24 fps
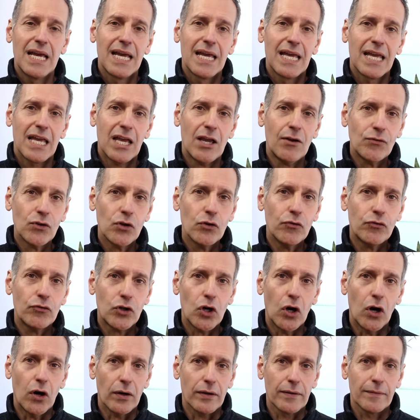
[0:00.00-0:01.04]
If you've
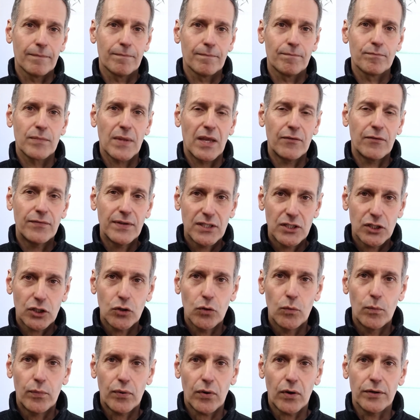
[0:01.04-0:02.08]
got a physical
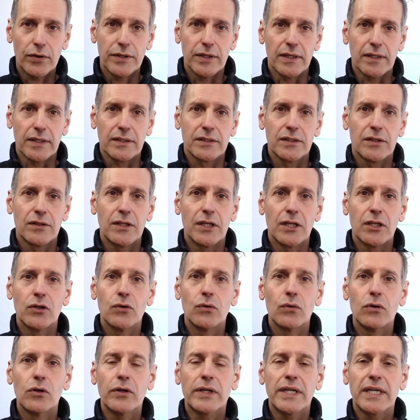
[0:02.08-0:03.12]
product that you're
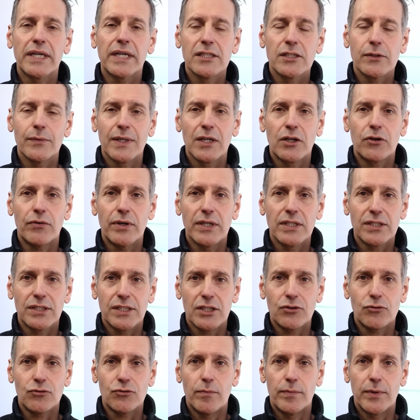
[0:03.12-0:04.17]
looking to increase
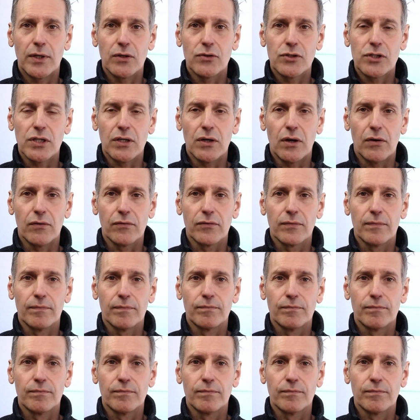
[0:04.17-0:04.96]
distribution of,